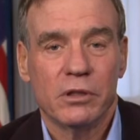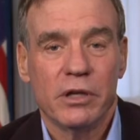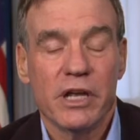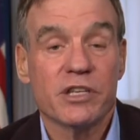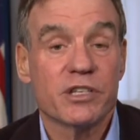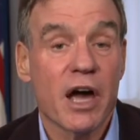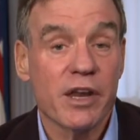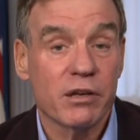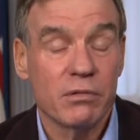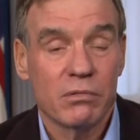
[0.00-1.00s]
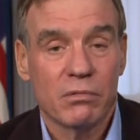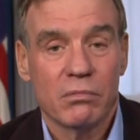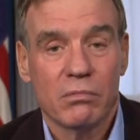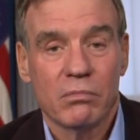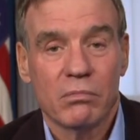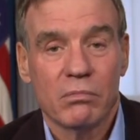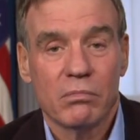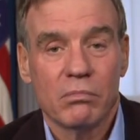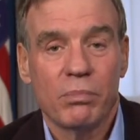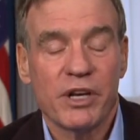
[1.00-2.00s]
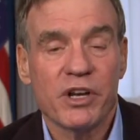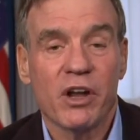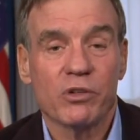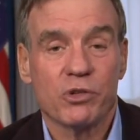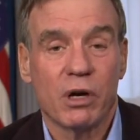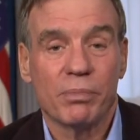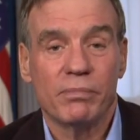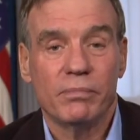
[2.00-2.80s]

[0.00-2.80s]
incited by Donald Trump.